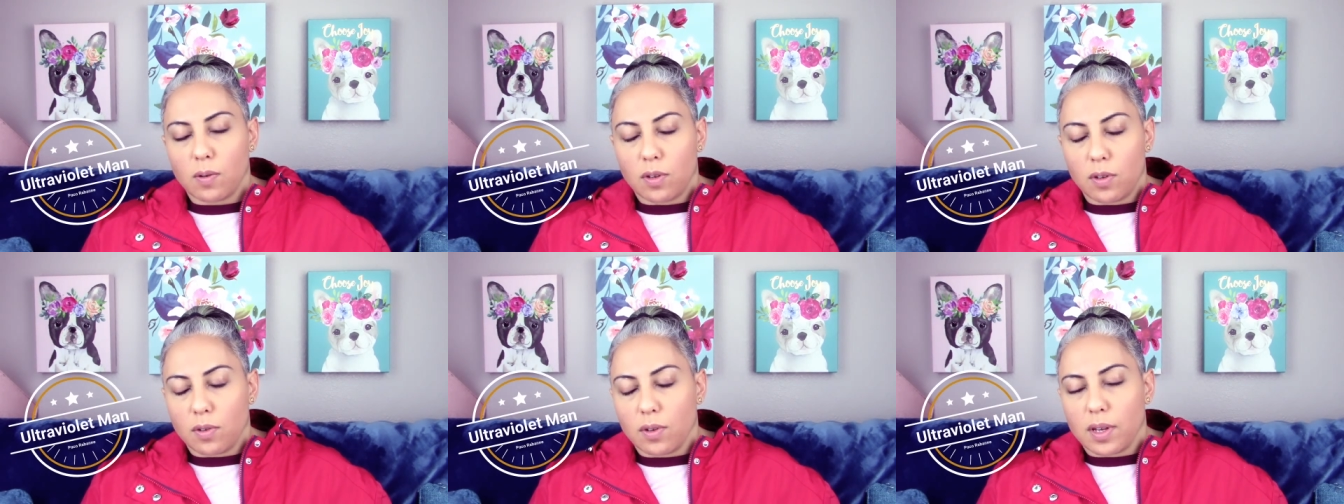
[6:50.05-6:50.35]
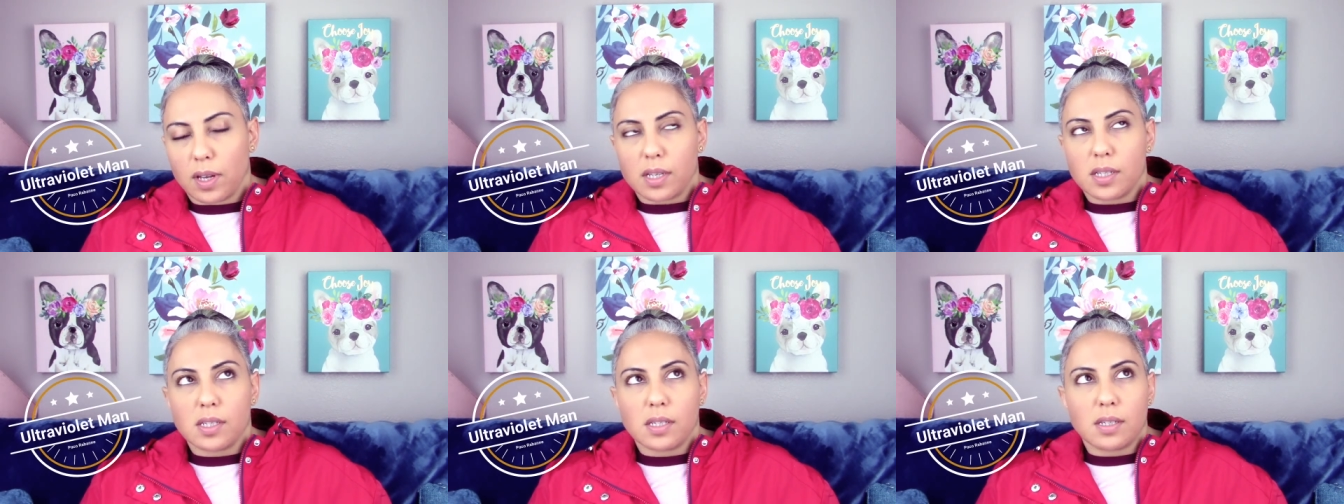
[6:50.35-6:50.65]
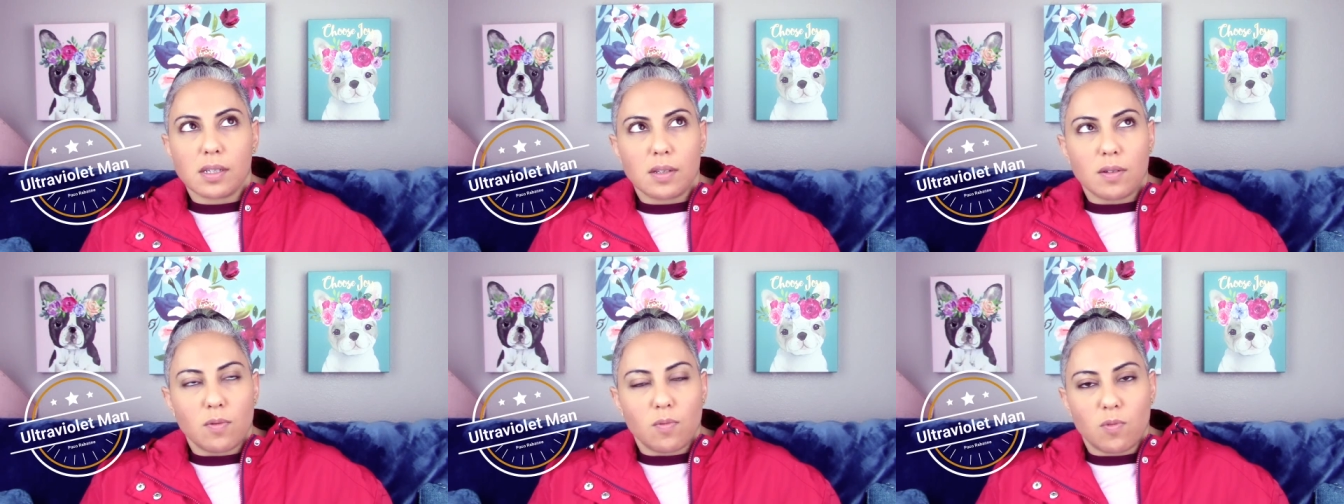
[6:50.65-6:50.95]
and you'll guys
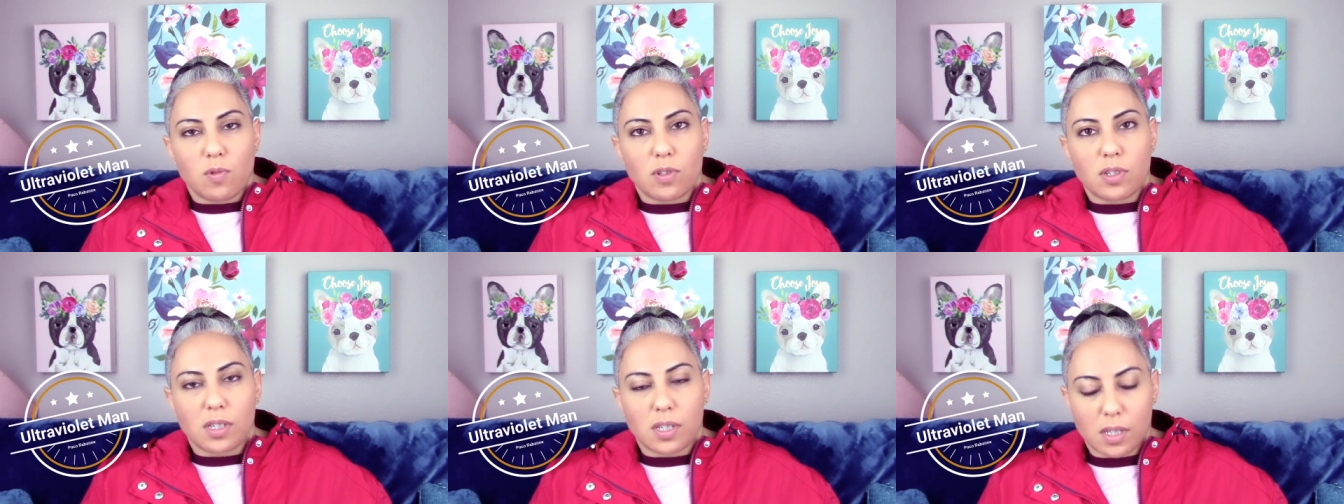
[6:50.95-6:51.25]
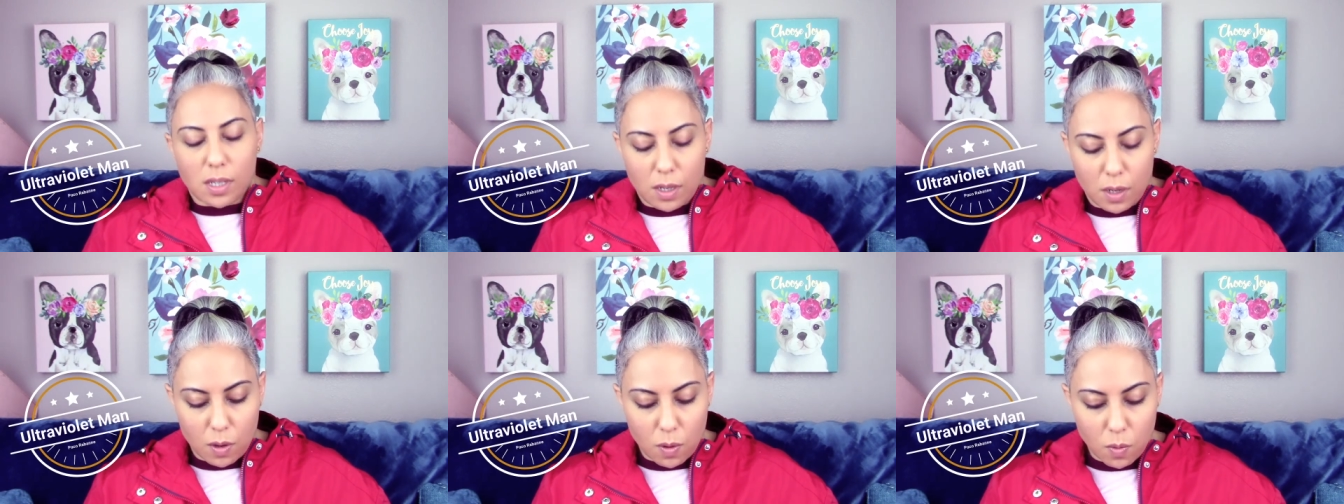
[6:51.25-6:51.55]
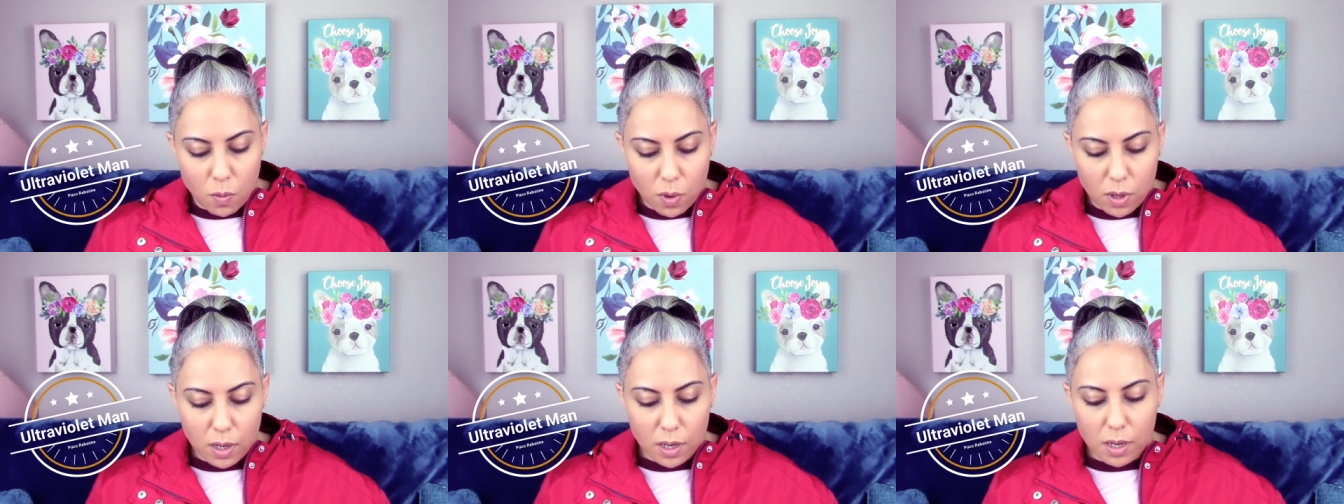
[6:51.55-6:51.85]
will see
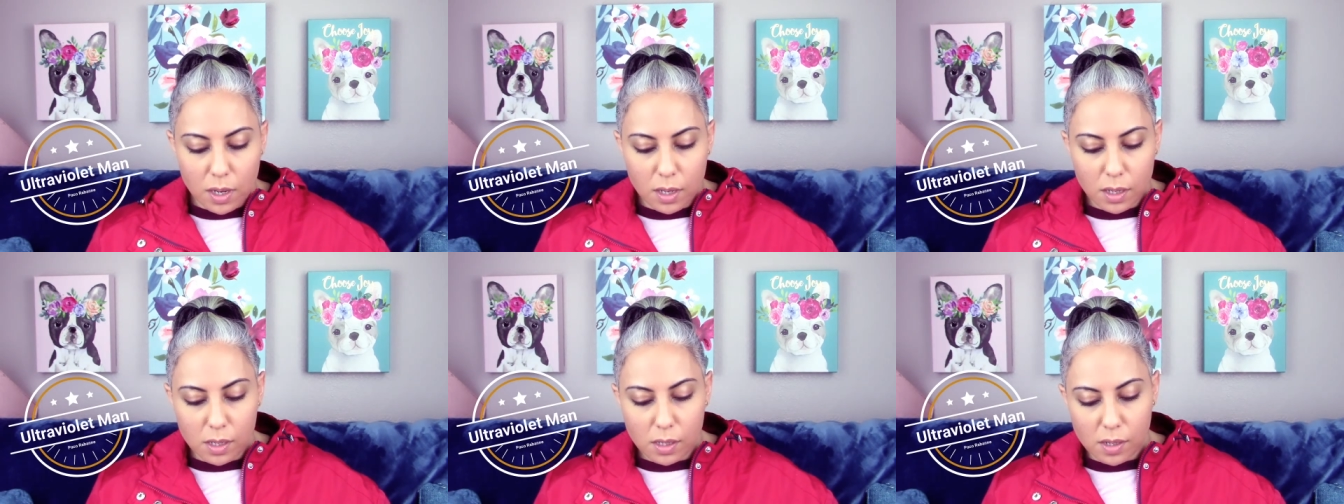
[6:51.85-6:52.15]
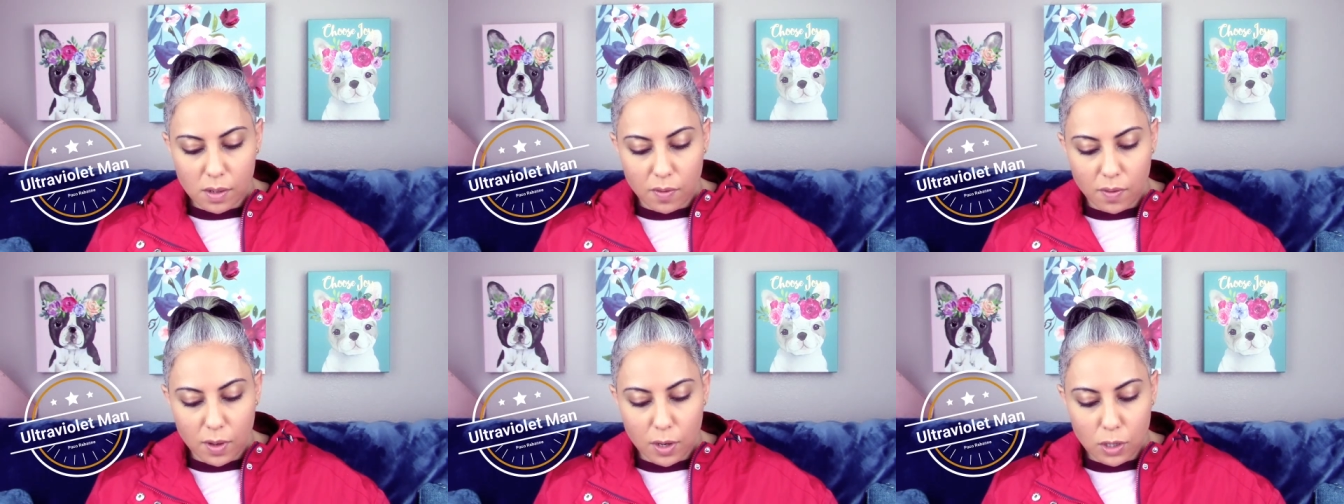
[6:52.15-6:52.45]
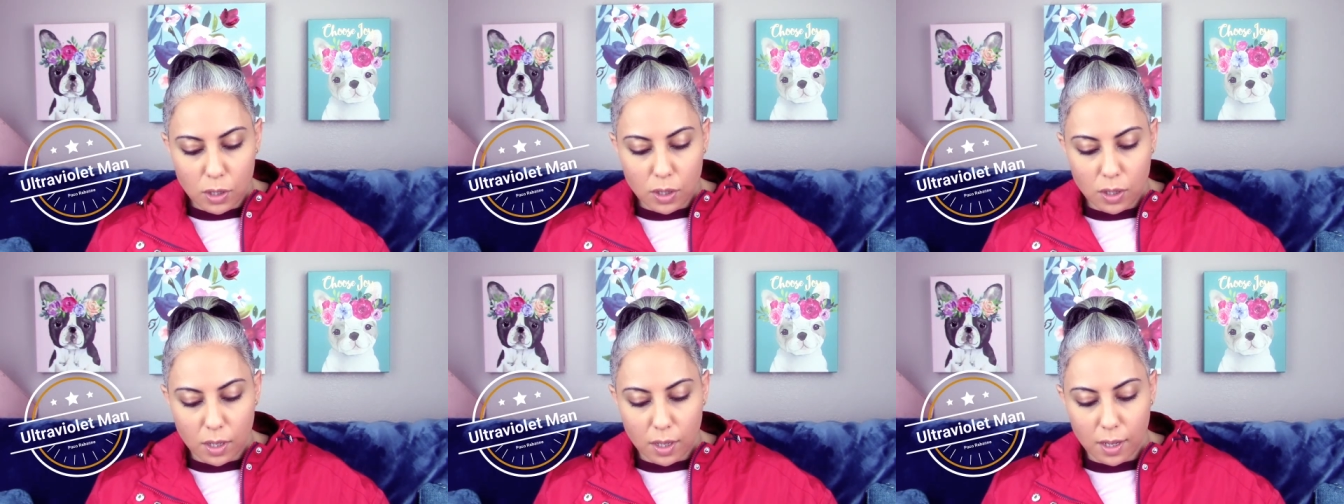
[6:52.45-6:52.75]
what it is
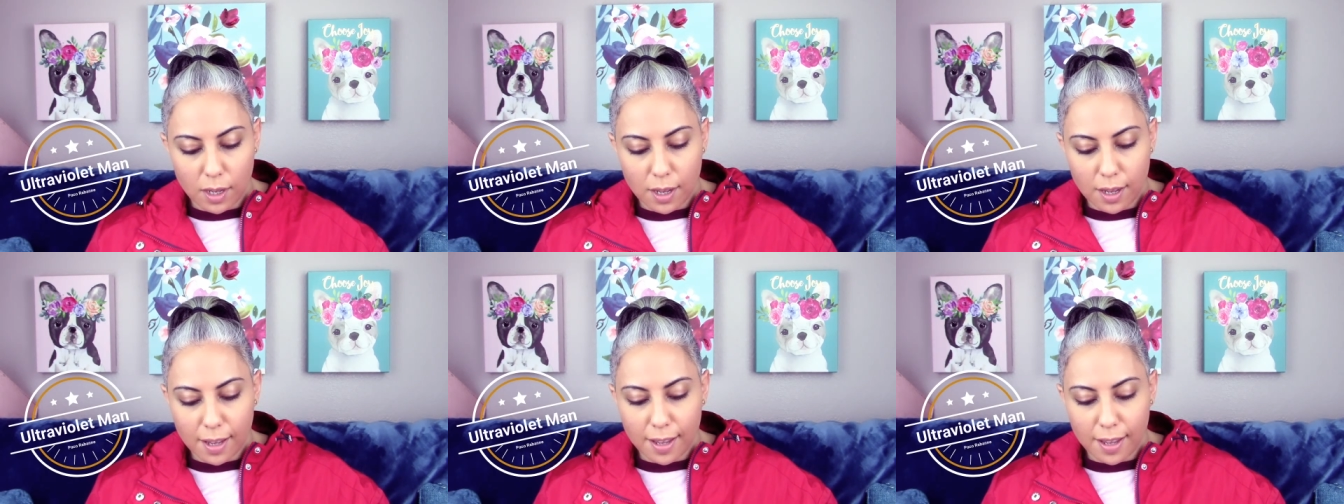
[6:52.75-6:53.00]
eventually.